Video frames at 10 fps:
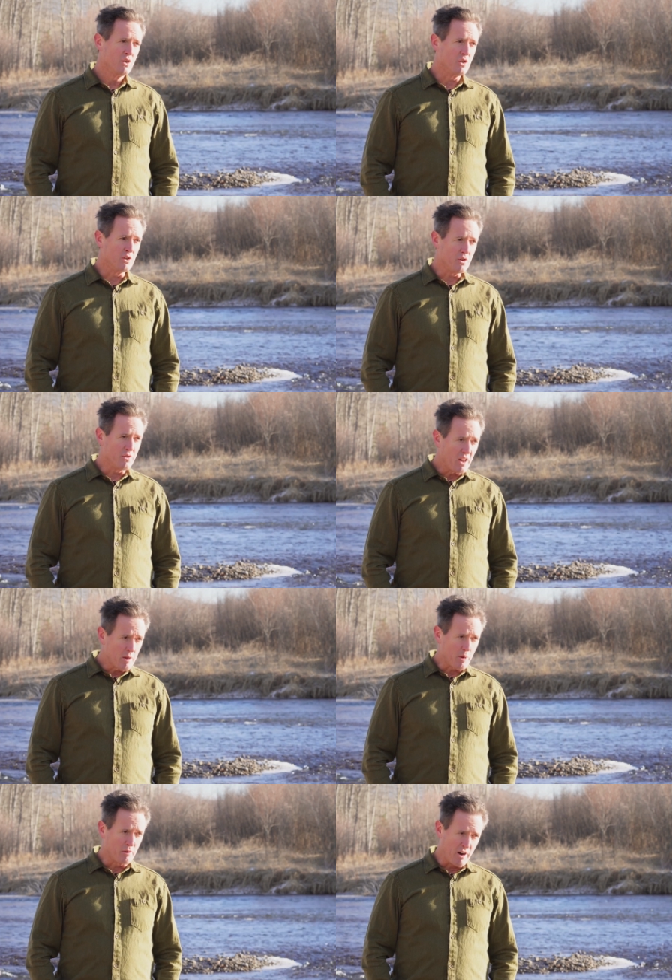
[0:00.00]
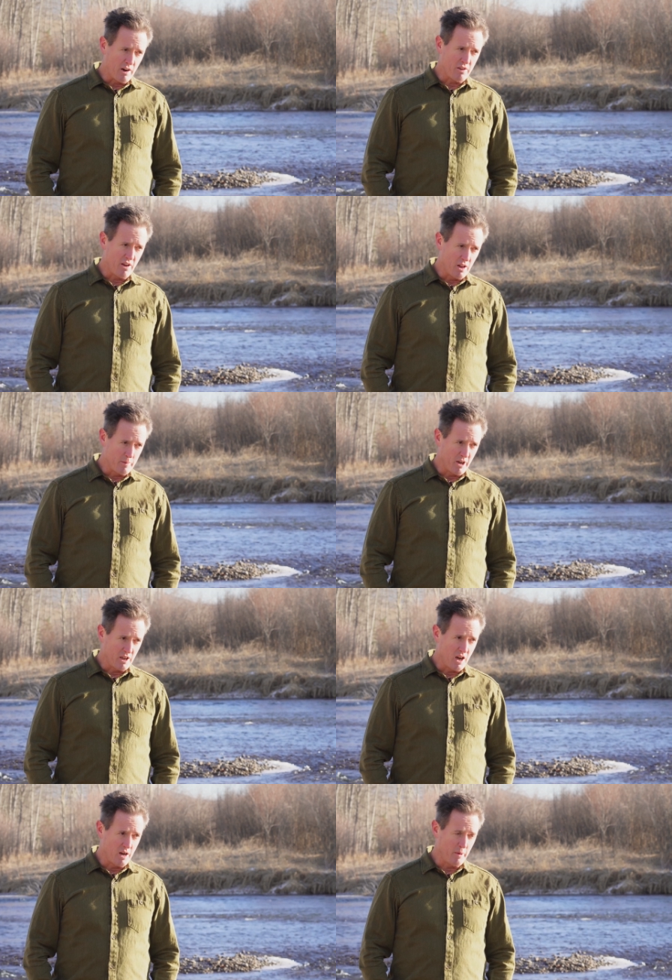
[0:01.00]
to develop a rare earth element
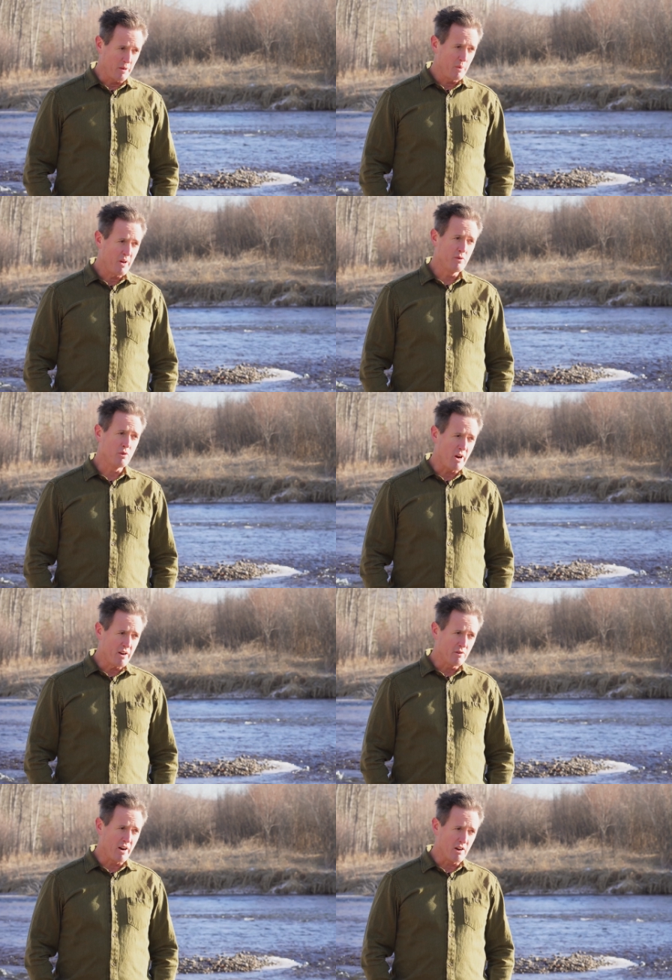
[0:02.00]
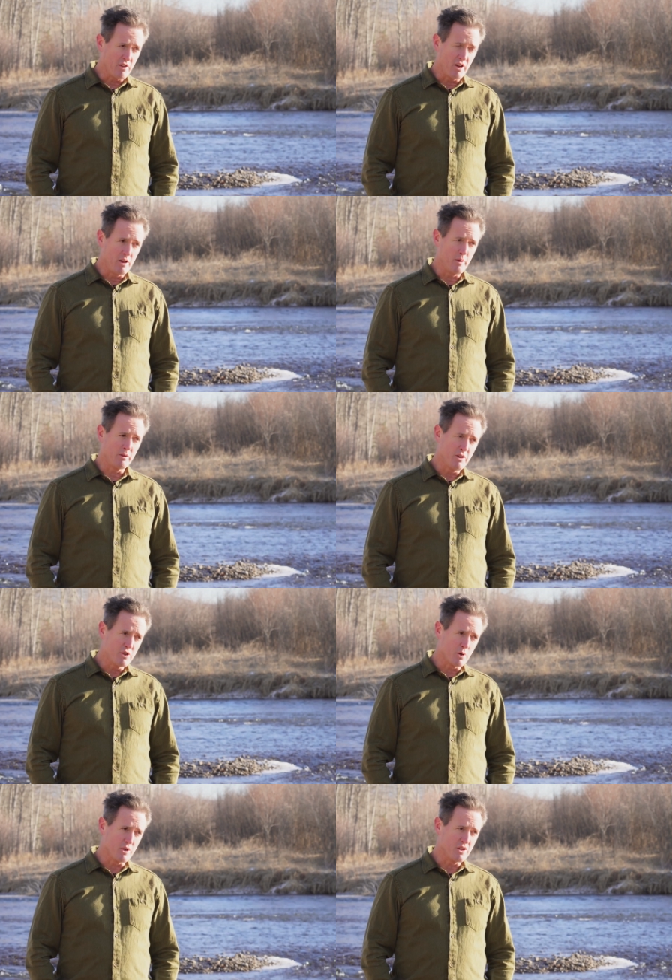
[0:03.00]
economy. We have great rare earth element
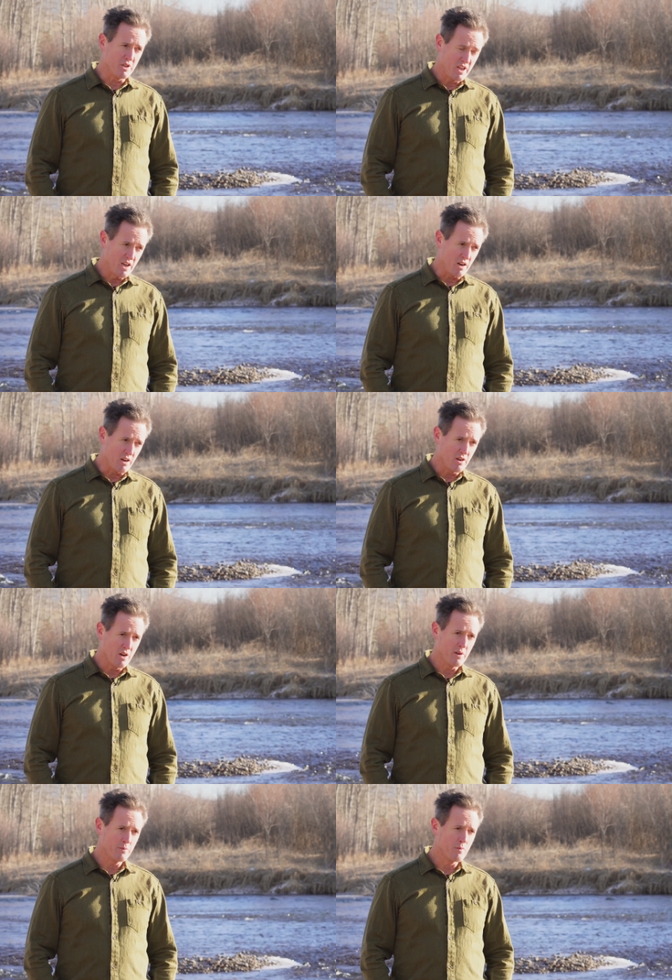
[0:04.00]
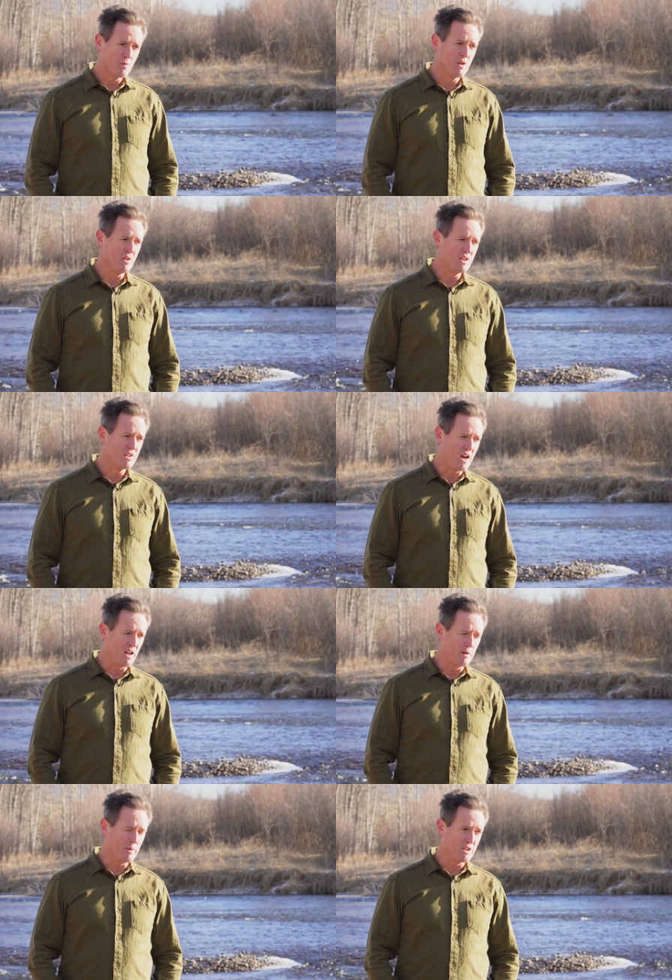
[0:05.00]
resources here. These
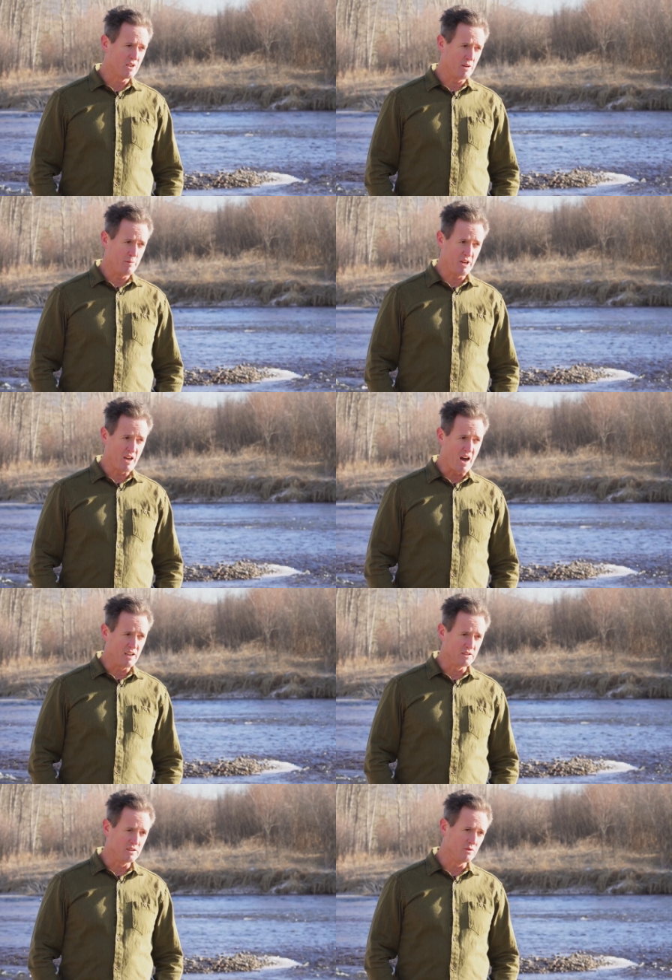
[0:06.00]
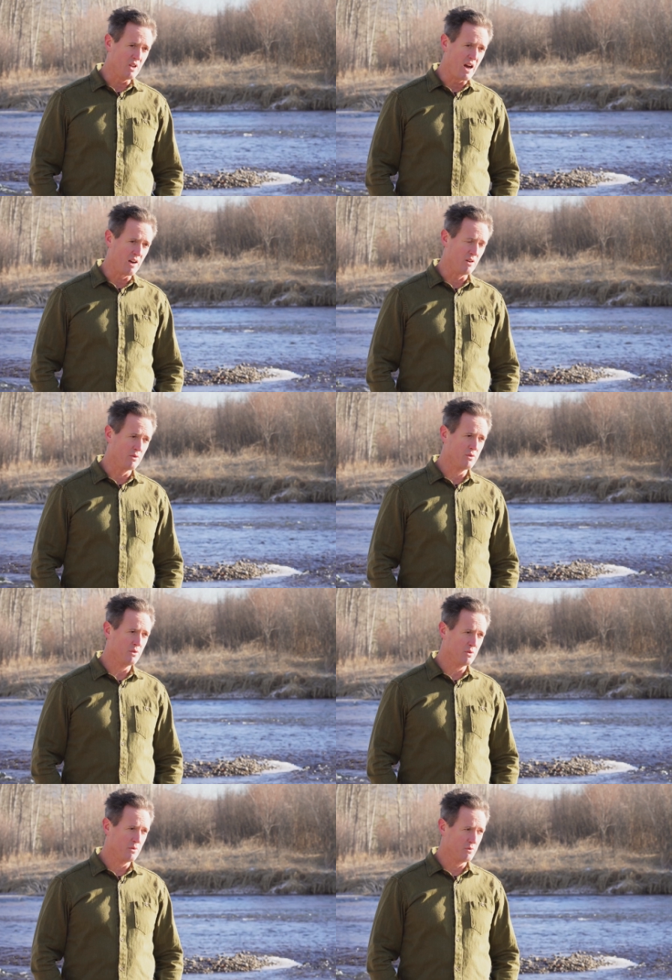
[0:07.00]
elements can be gotten
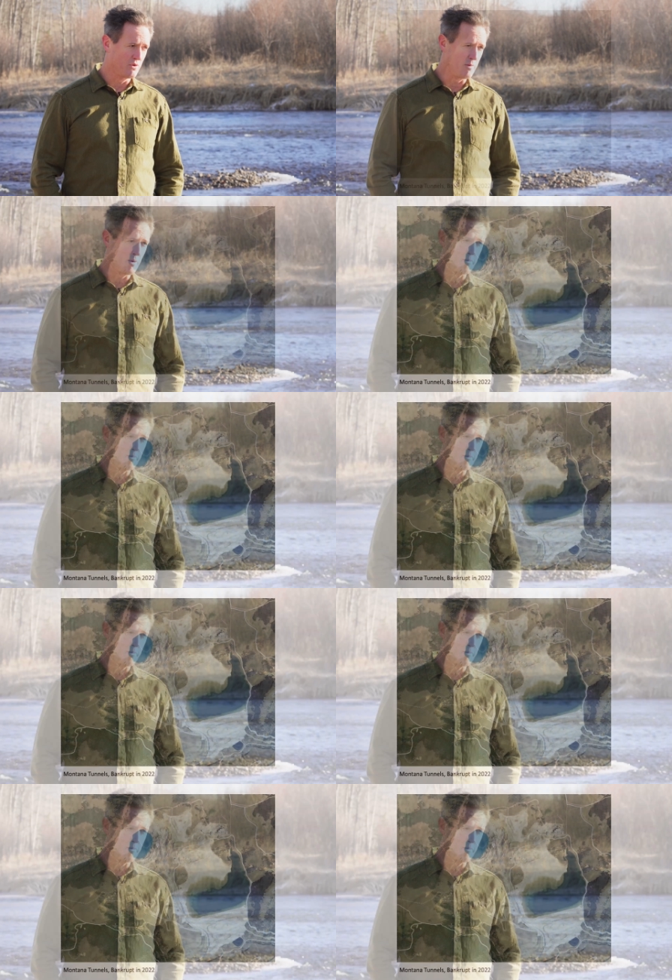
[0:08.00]
from